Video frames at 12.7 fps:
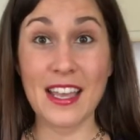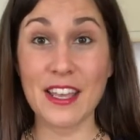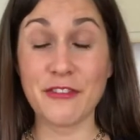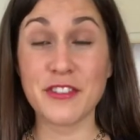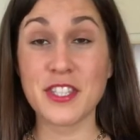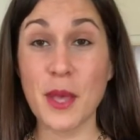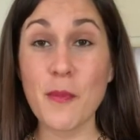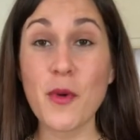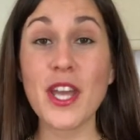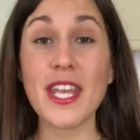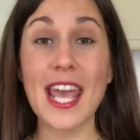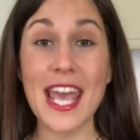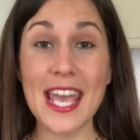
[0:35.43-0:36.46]
If
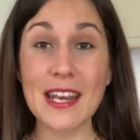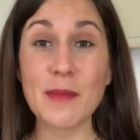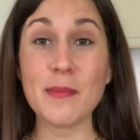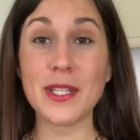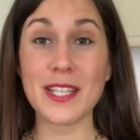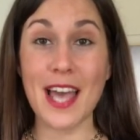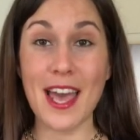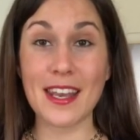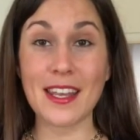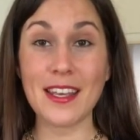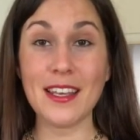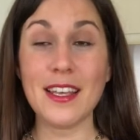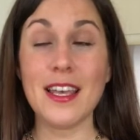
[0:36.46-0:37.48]
someone ate a
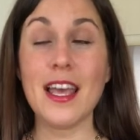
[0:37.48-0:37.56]
banana